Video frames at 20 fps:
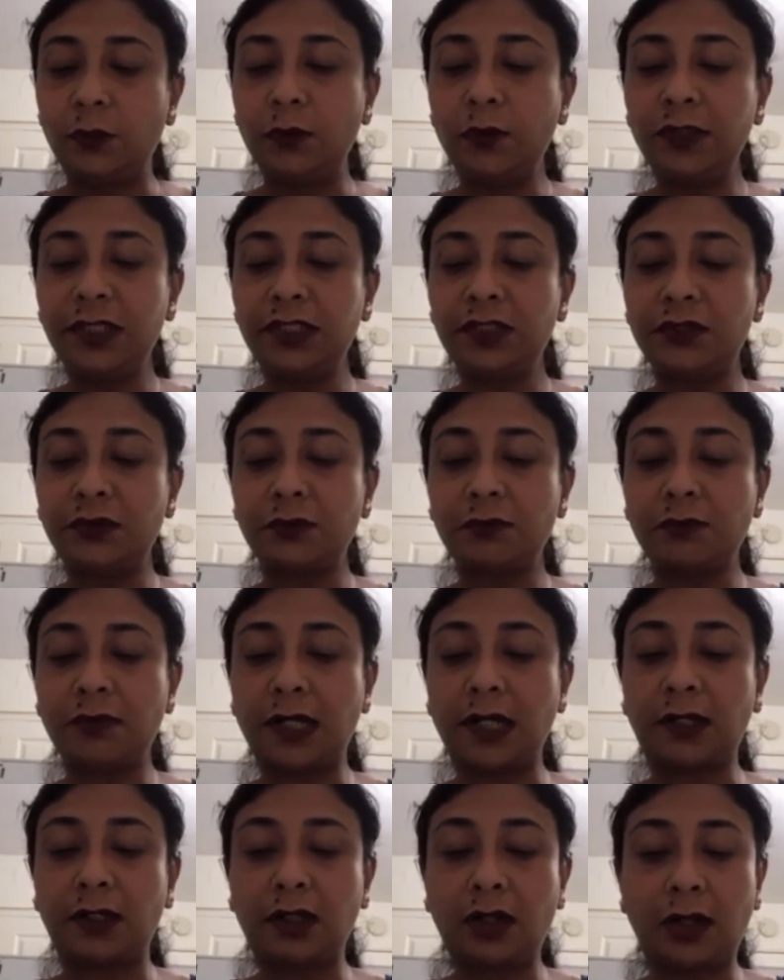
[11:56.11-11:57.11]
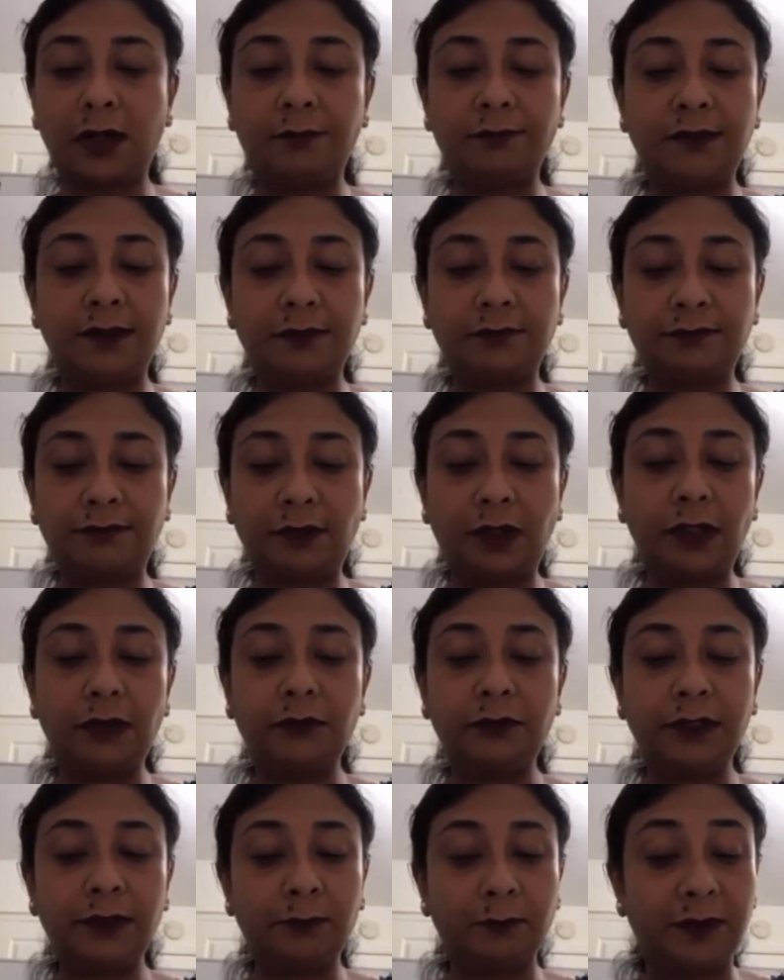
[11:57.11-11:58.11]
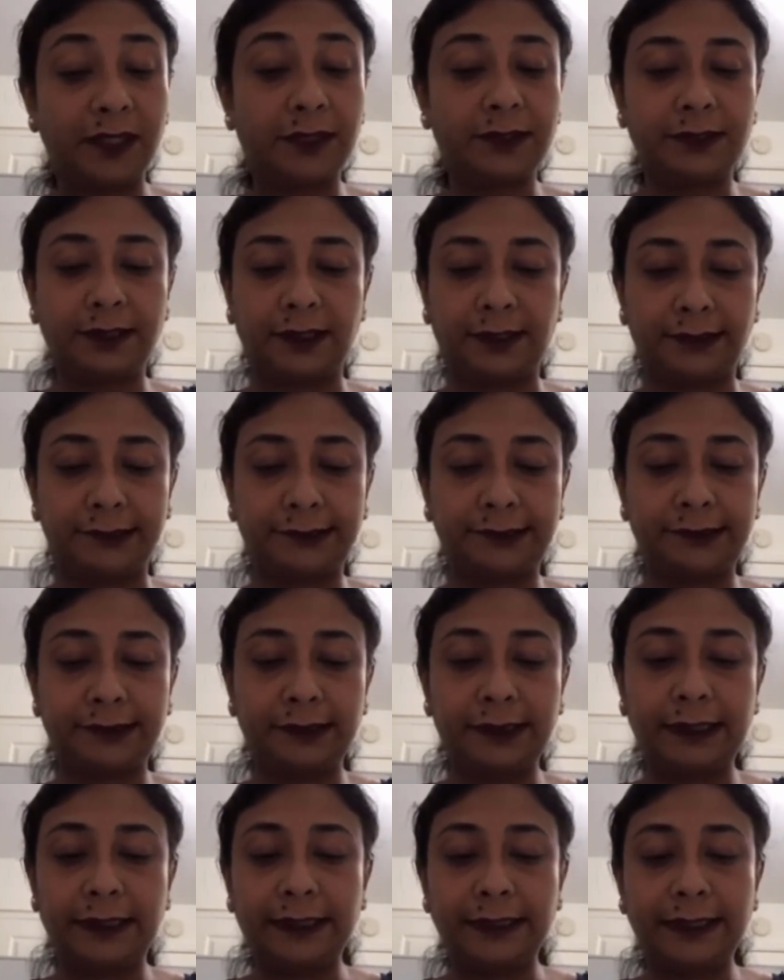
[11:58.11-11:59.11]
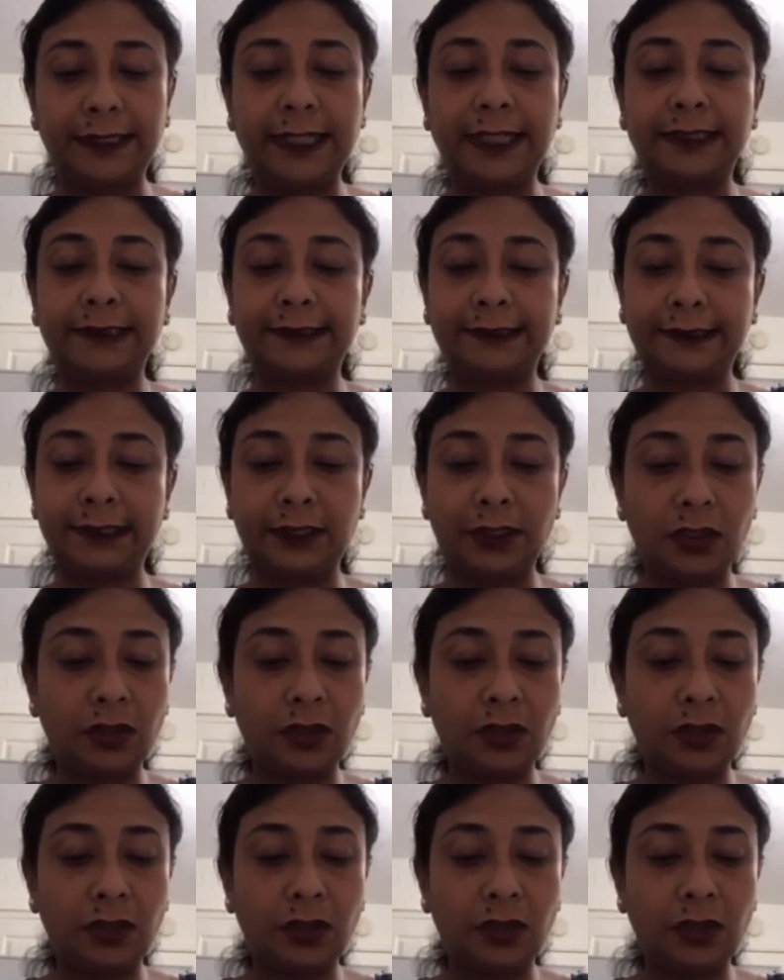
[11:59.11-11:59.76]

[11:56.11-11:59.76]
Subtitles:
Which one of the following metals does